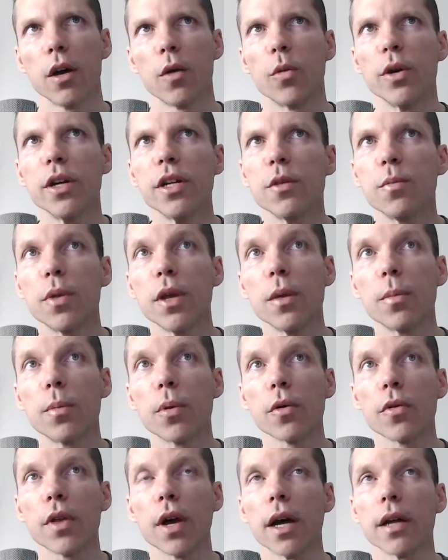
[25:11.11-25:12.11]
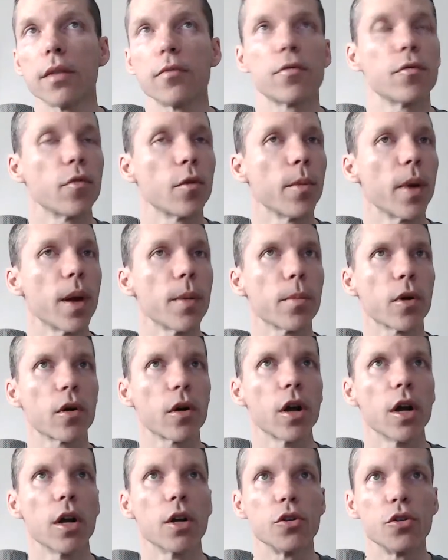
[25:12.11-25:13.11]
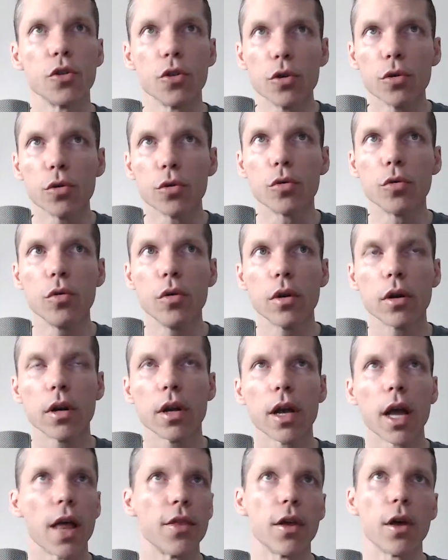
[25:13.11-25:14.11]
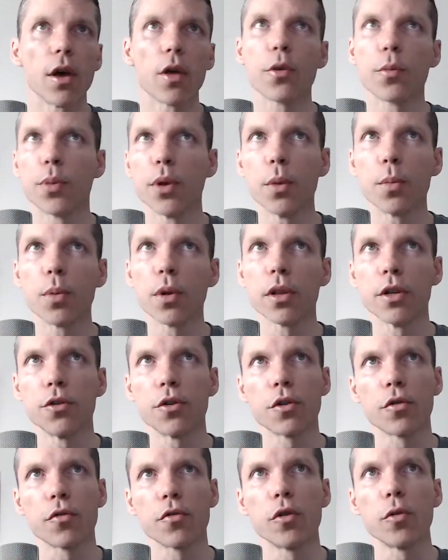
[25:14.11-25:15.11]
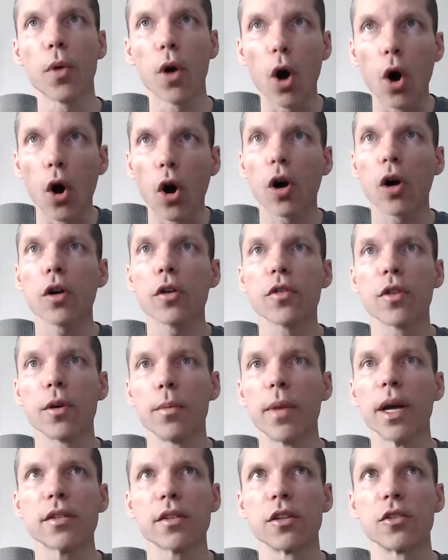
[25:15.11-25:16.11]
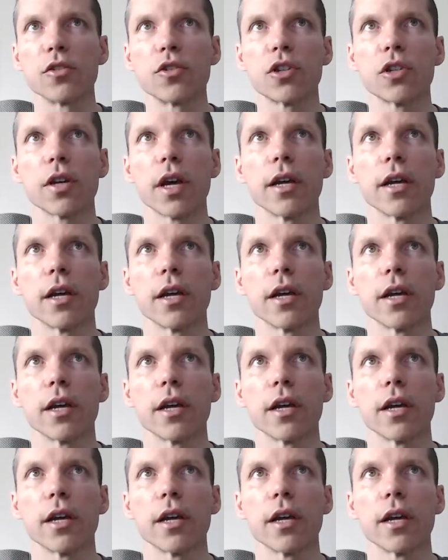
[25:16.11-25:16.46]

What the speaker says: We need people that, remember, you and the other people in your group are the message.